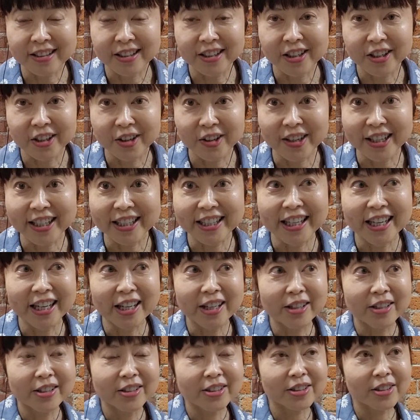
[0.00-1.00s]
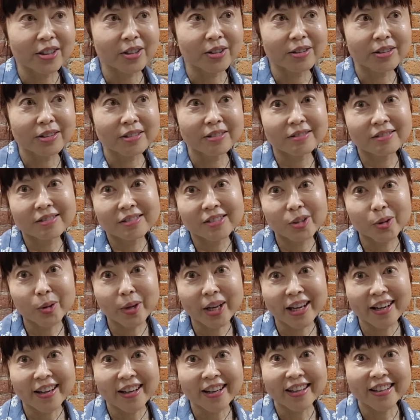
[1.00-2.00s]
All right, so
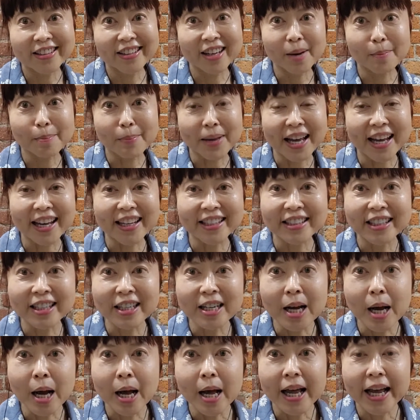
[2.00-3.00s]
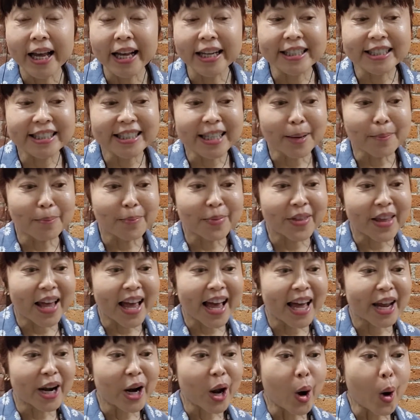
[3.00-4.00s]
okay, not bad, except
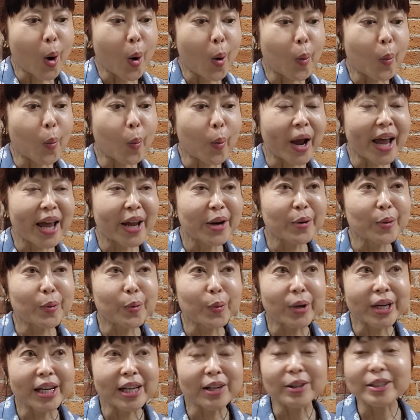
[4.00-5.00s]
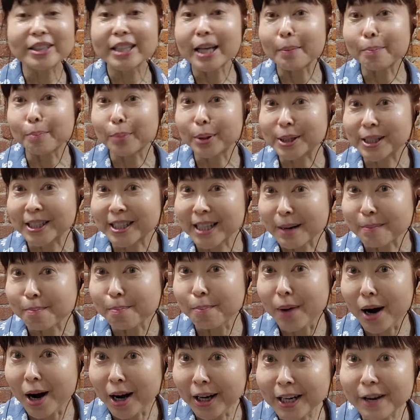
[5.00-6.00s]
that when we looked at
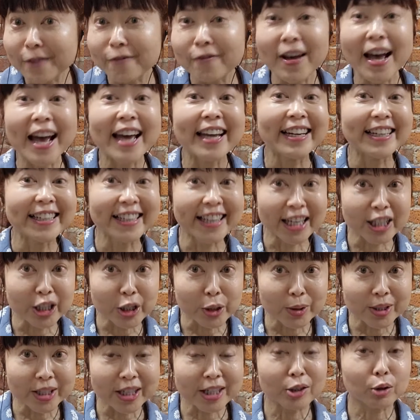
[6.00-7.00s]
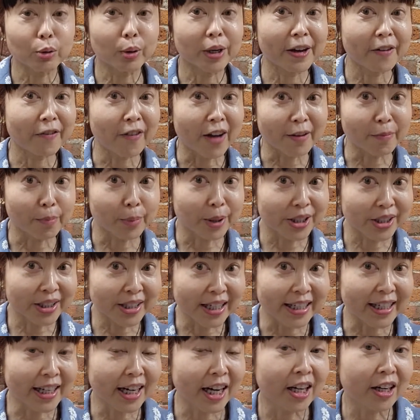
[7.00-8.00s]
percent body fat, again using
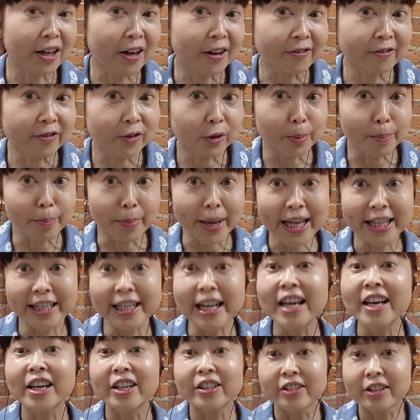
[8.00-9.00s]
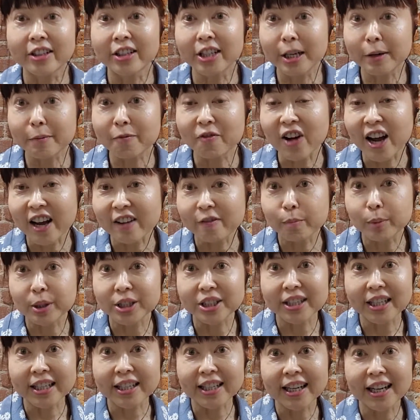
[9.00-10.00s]
25% cutoff for men,
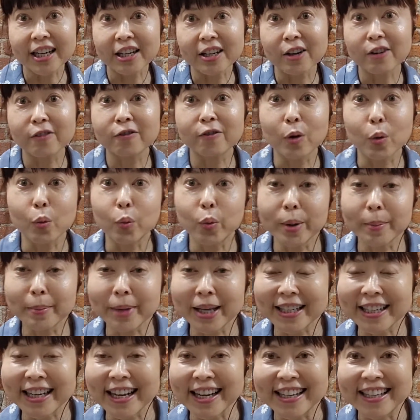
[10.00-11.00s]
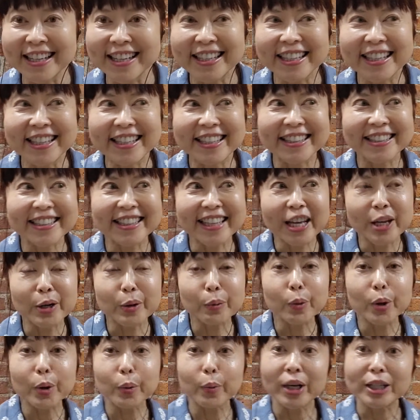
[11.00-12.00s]
35% cutoff for women,
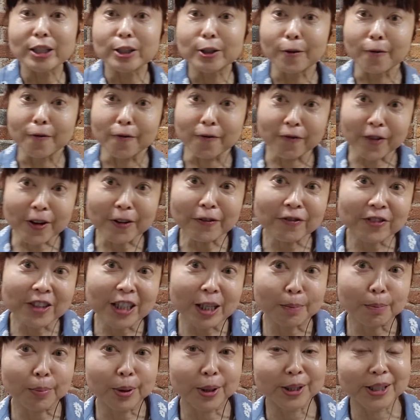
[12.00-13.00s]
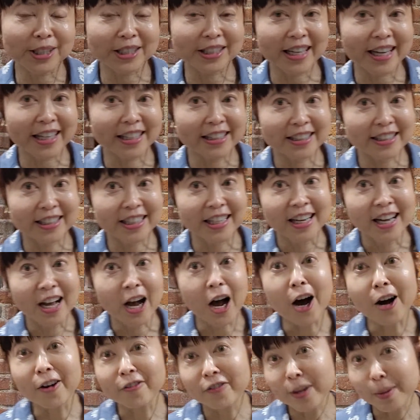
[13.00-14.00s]
then we went to 50%
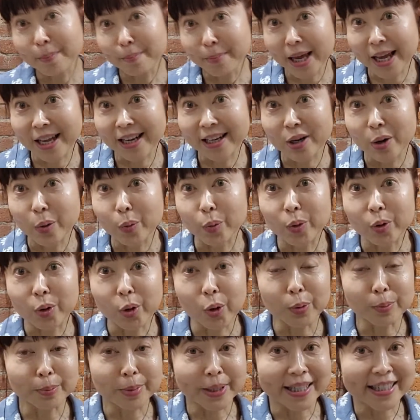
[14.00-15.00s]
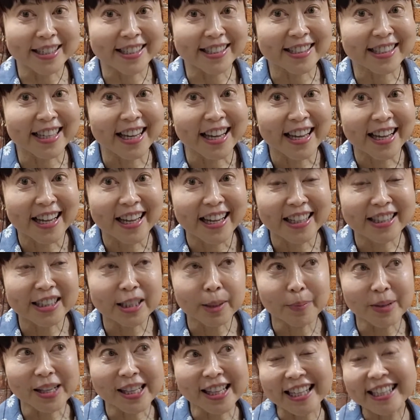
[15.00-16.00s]
of the men were obese and
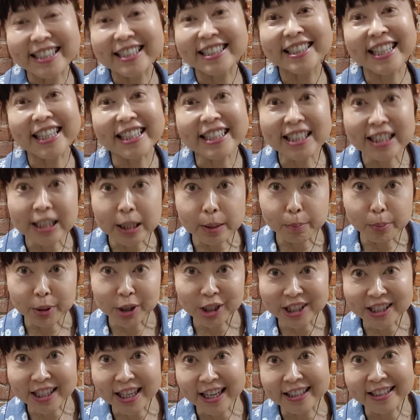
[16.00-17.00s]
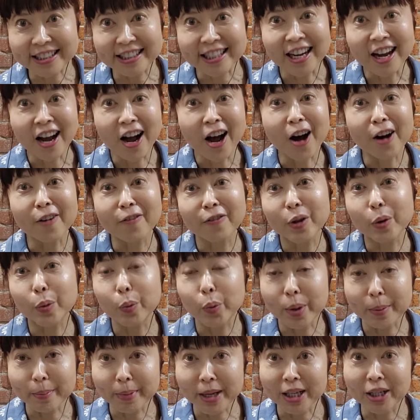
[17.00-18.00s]
something like 60% of the
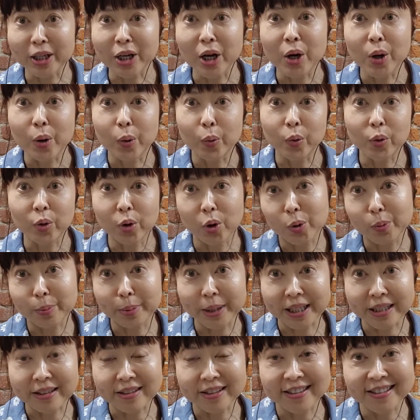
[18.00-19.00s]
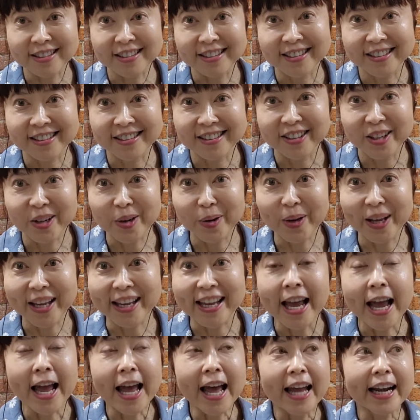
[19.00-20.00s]
women were obese.
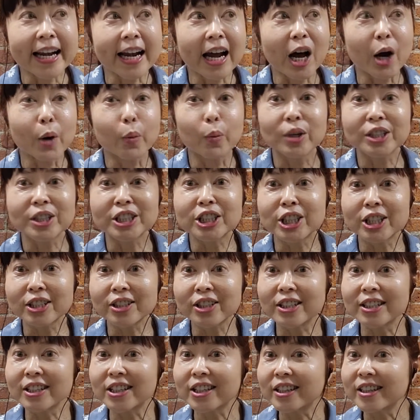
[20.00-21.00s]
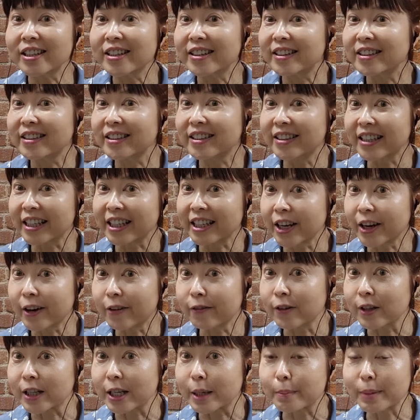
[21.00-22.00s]
Okay, now I want you to think
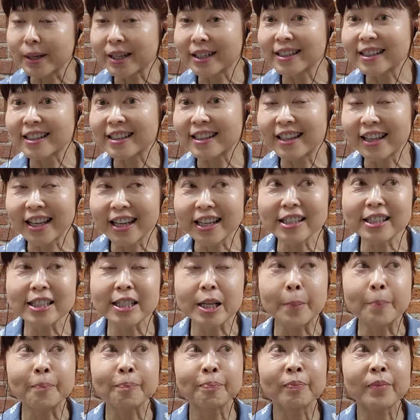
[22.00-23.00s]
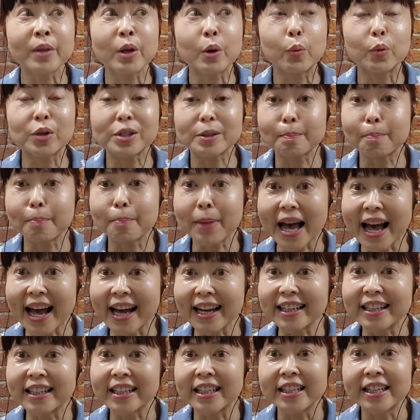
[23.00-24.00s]
carefully because this was
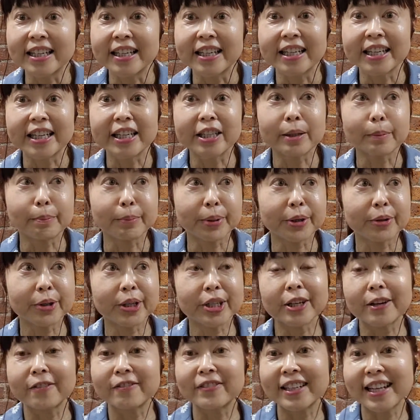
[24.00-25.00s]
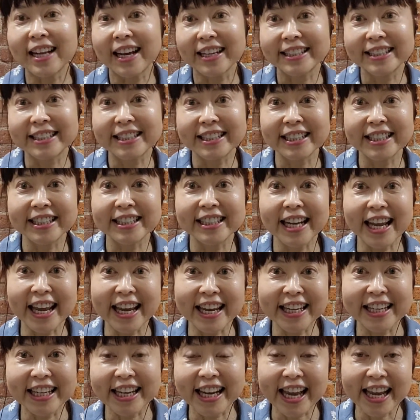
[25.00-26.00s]
back in the period of
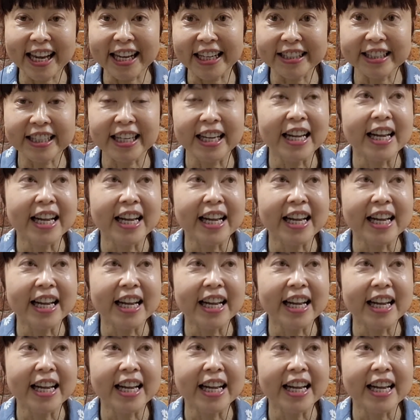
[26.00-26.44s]
1988